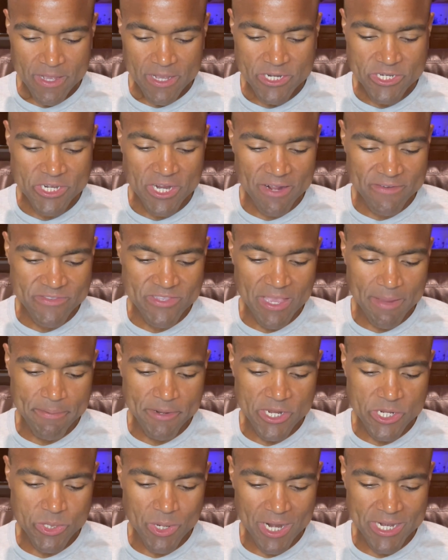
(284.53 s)
A sheriff's
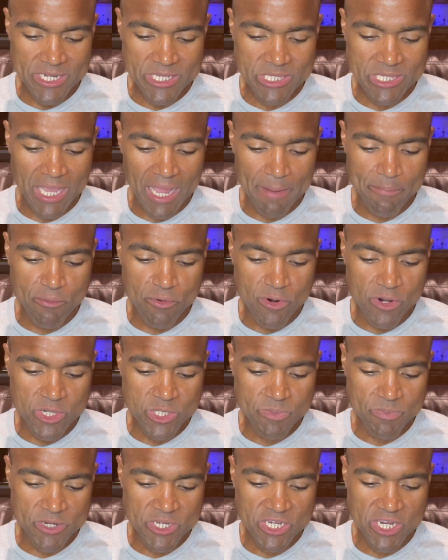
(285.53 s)
deputy tried to stop
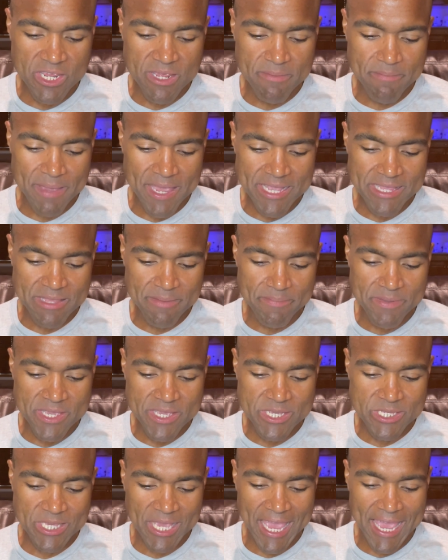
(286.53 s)
Woods, but she made the
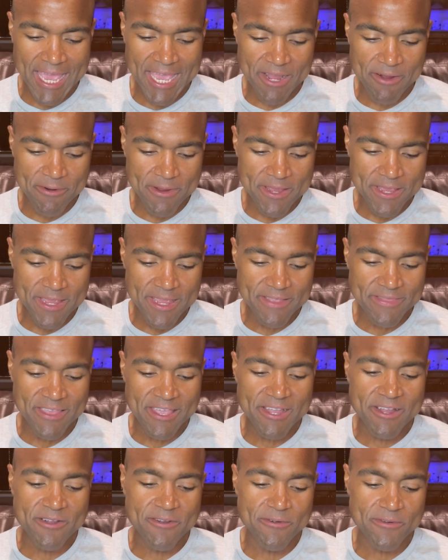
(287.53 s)
bees angry and
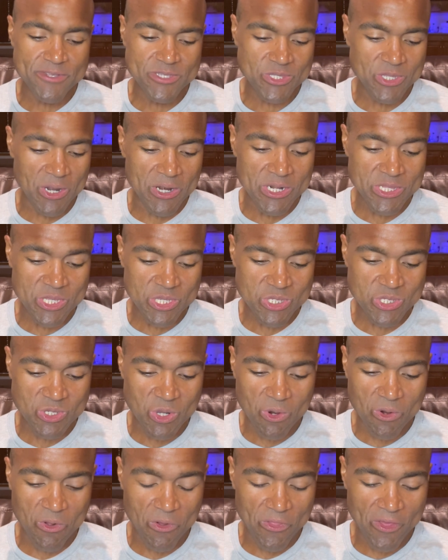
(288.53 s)
they started to
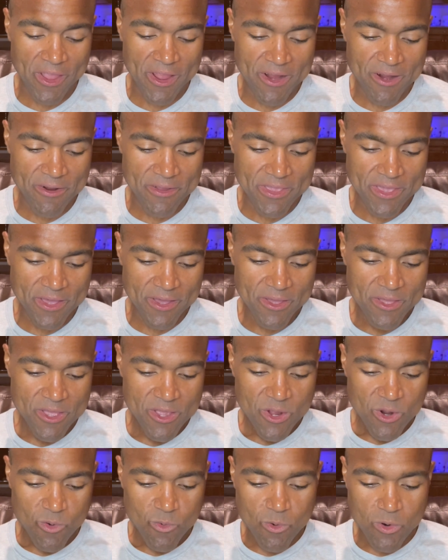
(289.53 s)
circle the area.
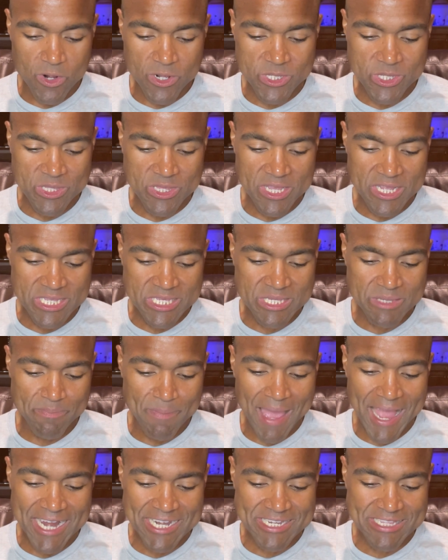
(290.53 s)
Woods then
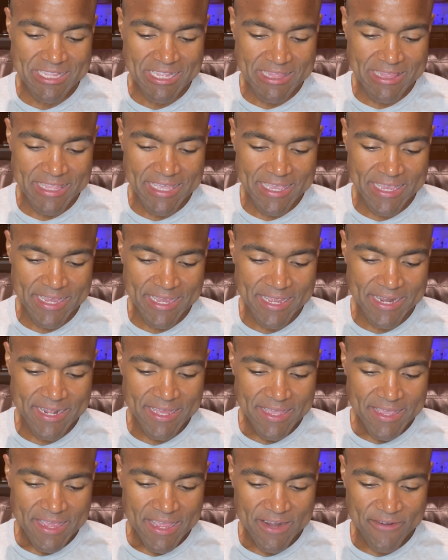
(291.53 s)
smashed the
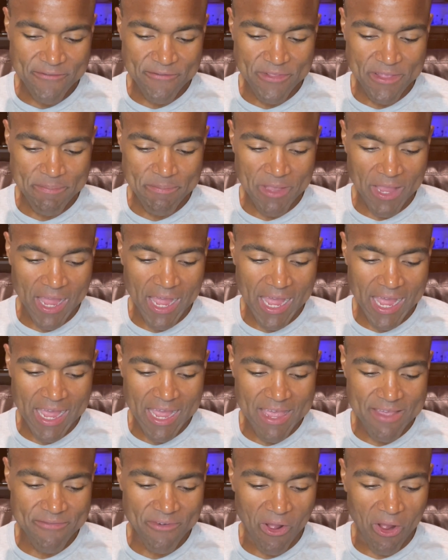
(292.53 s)
lid and flipped the
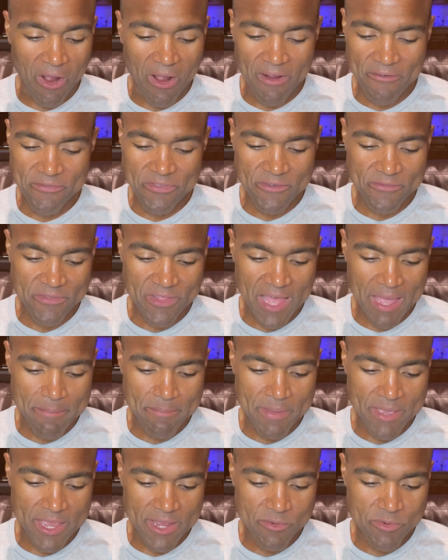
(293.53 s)
hive off the
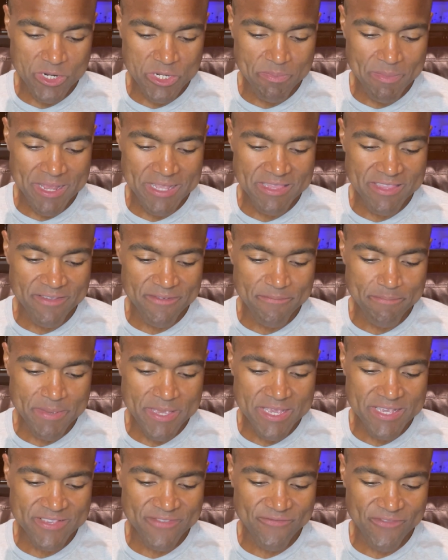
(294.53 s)
flatbed, which made the
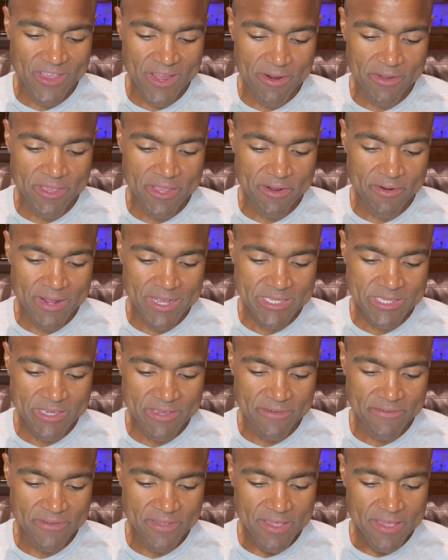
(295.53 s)
bees very
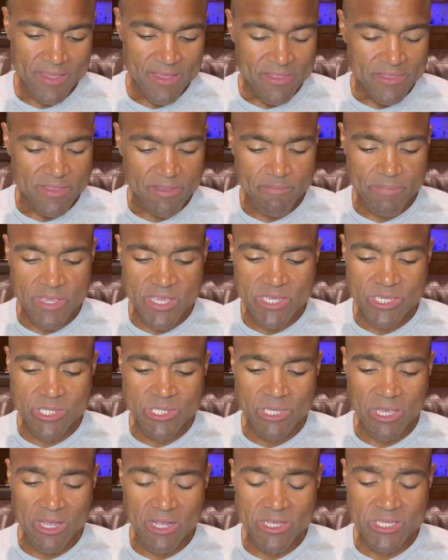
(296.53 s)
aggressive. The bees
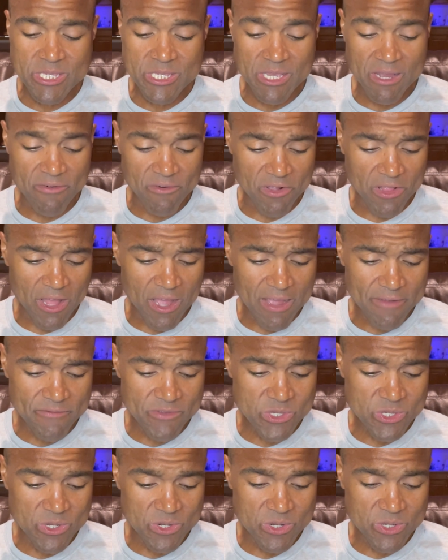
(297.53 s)
stung several
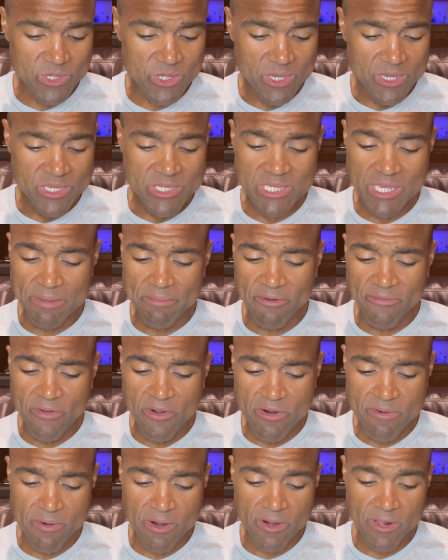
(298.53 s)
officers, some of
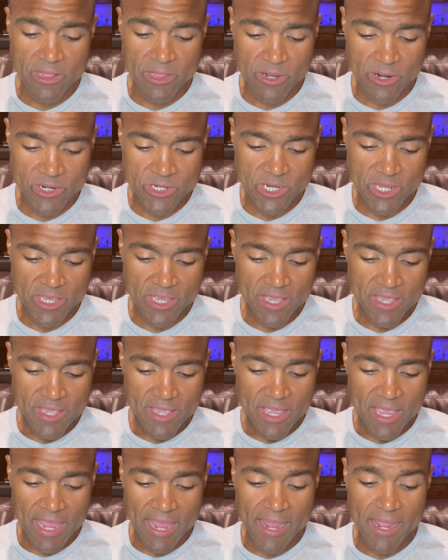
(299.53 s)
whom are allergic,
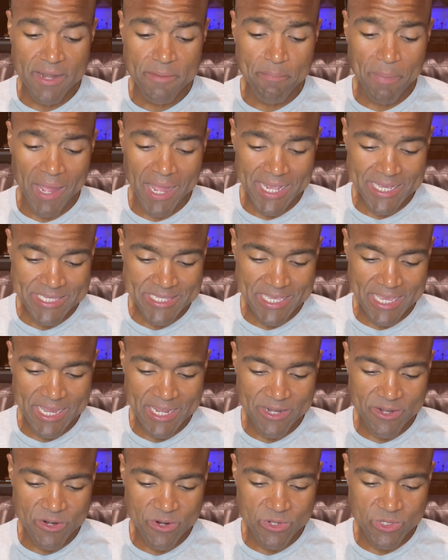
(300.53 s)
and
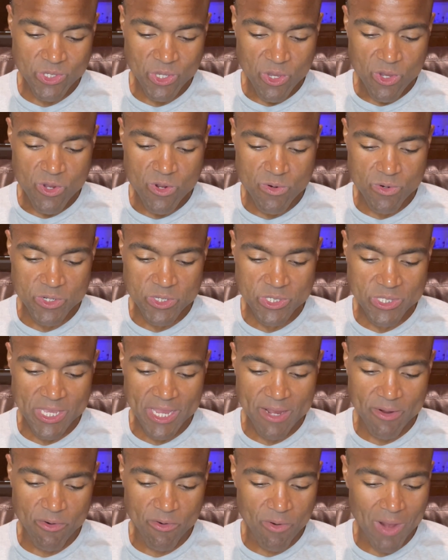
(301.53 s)
bystanders who were,
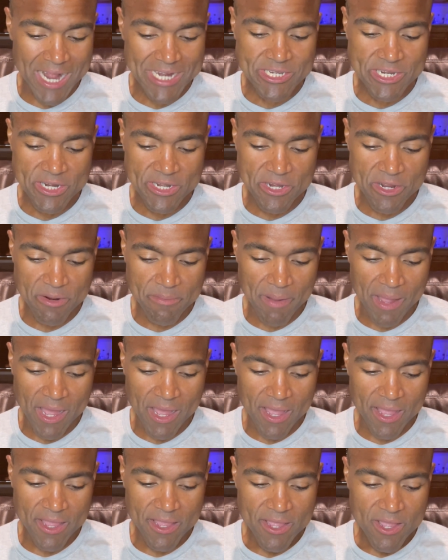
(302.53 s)
were watching
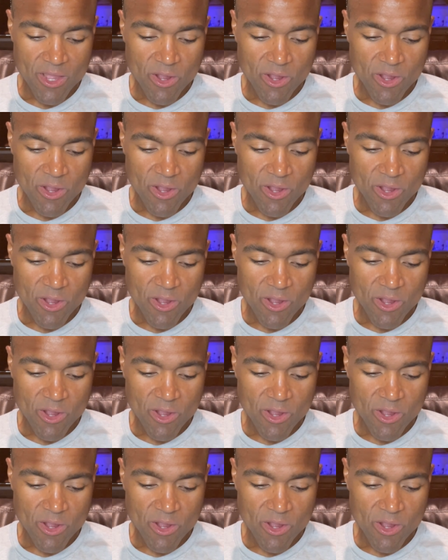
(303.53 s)
nearby.